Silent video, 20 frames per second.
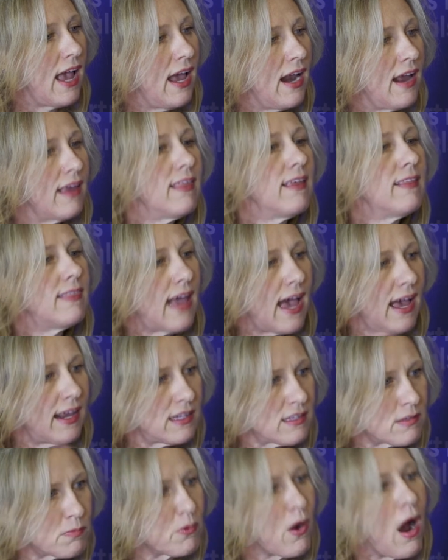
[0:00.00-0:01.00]
And I think that
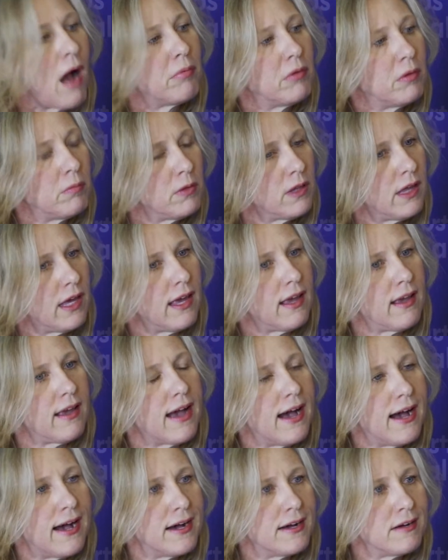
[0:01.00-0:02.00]
is probably
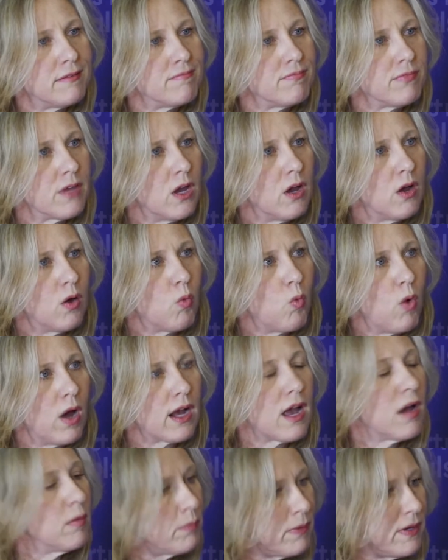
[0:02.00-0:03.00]

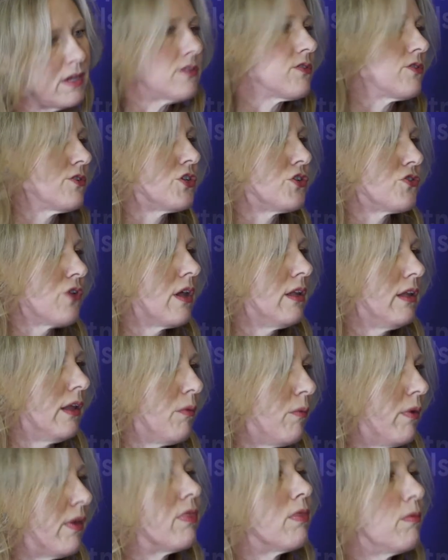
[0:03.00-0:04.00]
what companies are
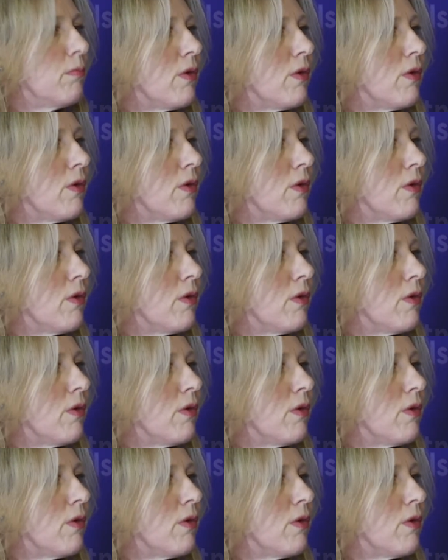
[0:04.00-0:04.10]
struggling with the